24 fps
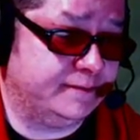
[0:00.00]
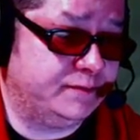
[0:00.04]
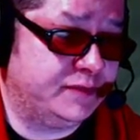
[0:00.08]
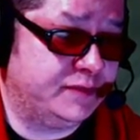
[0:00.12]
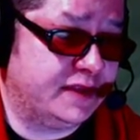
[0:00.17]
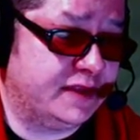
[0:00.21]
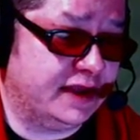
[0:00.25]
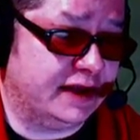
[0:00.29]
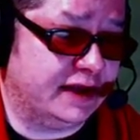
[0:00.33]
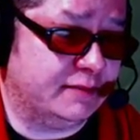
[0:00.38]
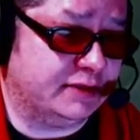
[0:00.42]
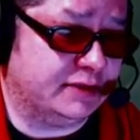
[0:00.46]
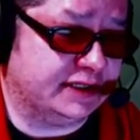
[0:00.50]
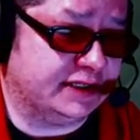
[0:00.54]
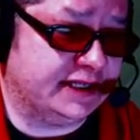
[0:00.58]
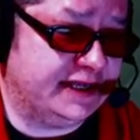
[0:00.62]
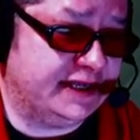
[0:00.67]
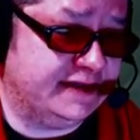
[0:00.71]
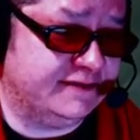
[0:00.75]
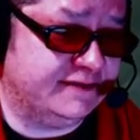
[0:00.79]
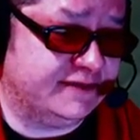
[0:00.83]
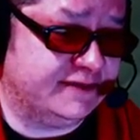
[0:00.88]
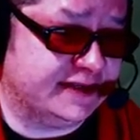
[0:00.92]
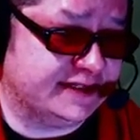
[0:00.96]
I
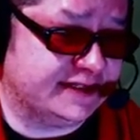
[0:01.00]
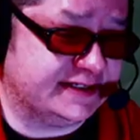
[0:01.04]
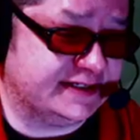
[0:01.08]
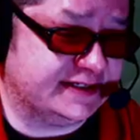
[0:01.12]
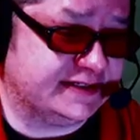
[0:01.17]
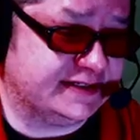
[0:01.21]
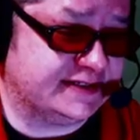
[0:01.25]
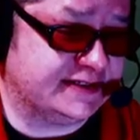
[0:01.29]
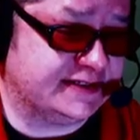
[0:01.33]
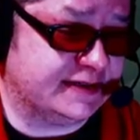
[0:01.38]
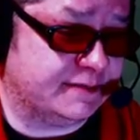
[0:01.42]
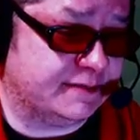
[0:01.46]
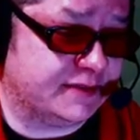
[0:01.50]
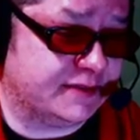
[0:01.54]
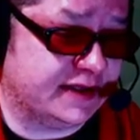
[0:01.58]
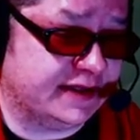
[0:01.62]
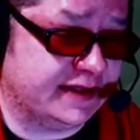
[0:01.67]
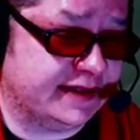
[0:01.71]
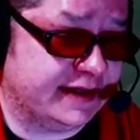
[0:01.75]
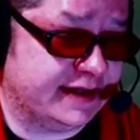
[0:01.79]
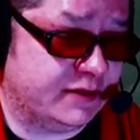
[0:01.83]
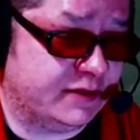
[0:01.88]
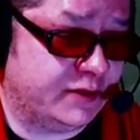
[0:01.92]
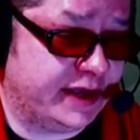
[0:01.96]
believe this is something
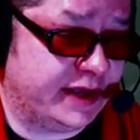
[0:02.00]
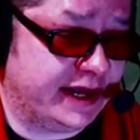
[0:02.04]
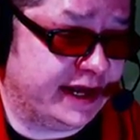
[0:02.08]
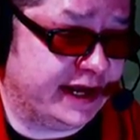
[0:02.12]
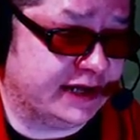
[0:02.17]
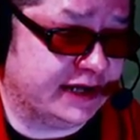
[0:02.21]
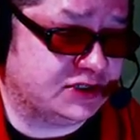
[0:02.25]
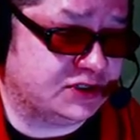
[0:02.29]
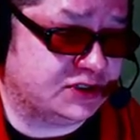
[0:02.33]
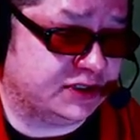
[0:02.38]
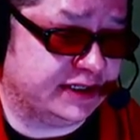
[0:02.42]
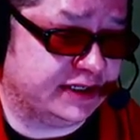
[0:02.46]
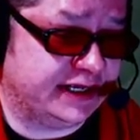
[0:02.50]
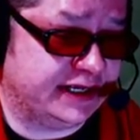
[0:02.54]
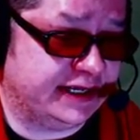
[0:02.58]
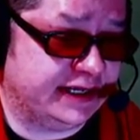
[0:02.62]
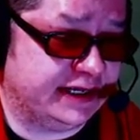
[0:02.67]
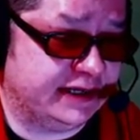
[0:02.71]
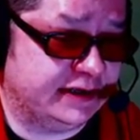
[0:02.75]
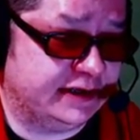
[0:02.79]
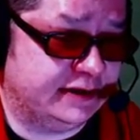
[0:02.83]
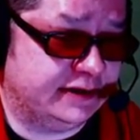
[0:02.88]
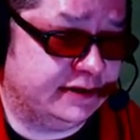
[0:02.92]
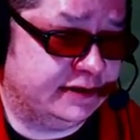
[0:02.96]
that we actually
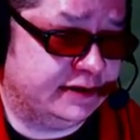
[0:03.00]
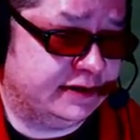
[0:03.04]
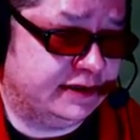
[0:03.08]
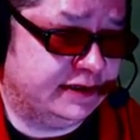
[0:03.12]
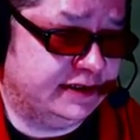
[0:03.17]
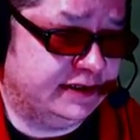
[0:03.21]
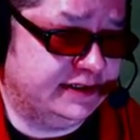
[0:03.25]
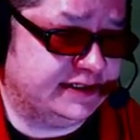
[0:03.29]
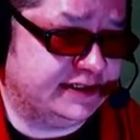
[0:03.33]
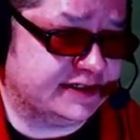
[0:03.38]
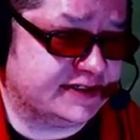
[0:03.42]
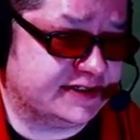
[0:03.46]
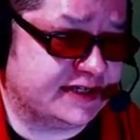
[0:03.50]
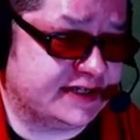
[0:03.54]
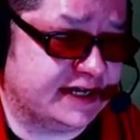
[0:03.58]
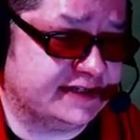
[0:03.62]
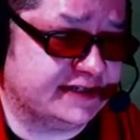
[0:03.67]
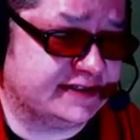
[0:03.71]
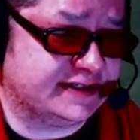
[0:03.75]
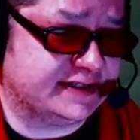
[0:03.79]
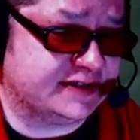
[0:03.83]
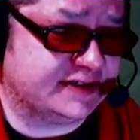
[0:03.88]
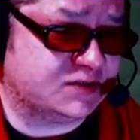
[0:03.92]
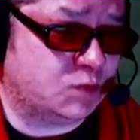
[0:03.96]

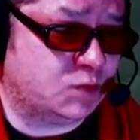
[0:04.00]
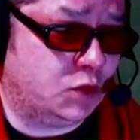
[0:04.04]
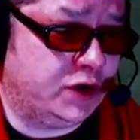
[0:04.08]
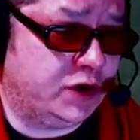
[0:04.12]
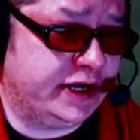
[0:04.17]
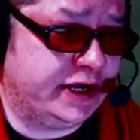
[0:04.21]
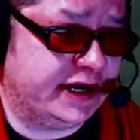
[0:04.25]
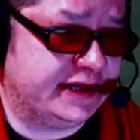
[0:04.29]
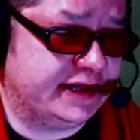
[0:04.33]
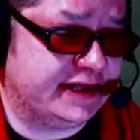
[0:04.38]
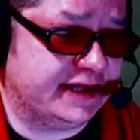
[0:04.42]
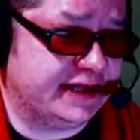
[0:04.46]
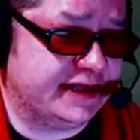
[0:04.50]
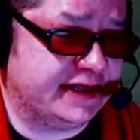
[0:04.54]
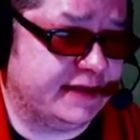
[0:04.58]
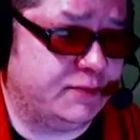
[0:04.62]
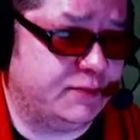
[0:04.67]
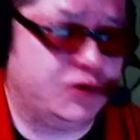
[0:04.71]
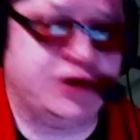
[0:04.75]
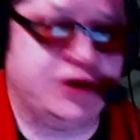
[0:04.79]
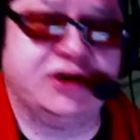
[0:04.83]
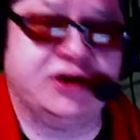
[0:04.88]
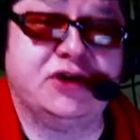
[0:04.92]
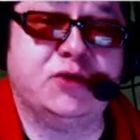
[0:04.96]
discussed this morning. I think they
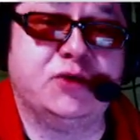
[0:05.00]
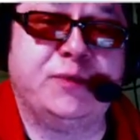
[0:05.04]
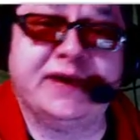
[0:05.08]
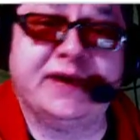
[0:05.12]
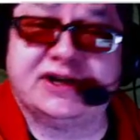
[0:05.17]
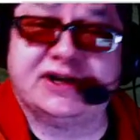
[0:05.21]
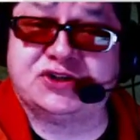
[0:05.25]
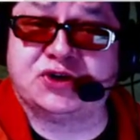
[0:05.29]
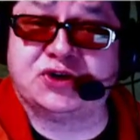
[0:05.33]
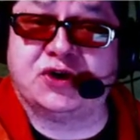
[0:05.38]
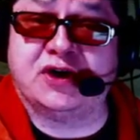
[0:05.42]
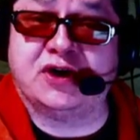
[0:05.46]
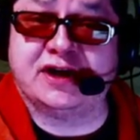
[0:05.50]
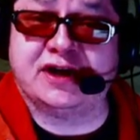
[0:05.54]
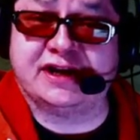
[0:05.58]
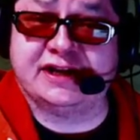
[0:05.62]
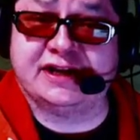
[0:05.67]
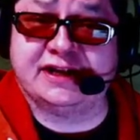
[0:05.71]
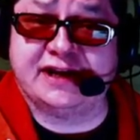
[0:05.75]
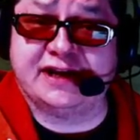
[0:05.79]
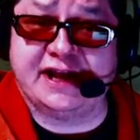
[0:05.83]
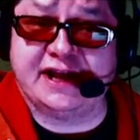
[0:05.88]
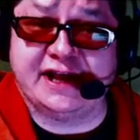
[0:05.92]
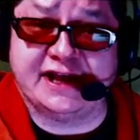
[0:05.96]
put a new picture on
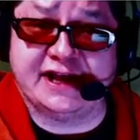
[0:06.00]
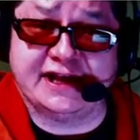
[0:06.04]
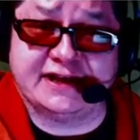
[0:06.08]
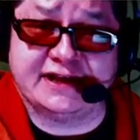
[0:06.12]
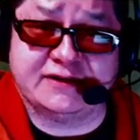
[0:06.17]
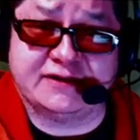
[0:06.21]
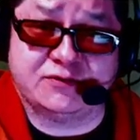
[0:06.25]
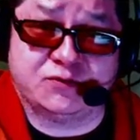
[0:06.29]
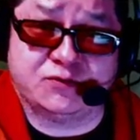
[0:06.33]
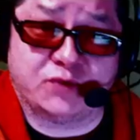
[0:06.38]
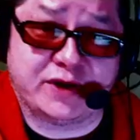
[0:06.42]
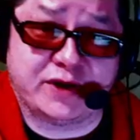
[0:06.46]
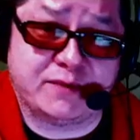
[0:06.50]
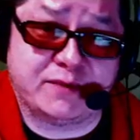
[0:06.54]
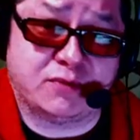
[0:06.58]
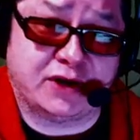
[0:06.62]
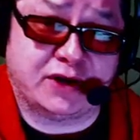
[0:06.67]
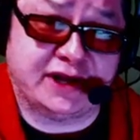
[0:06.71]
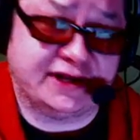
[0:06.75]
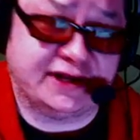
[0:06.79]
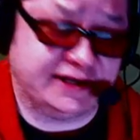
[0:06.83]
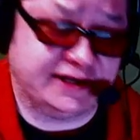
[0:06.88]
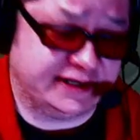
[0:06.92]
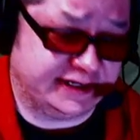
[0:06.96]
it and
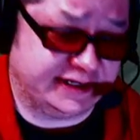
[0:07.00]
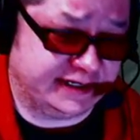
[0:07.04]
rebranded it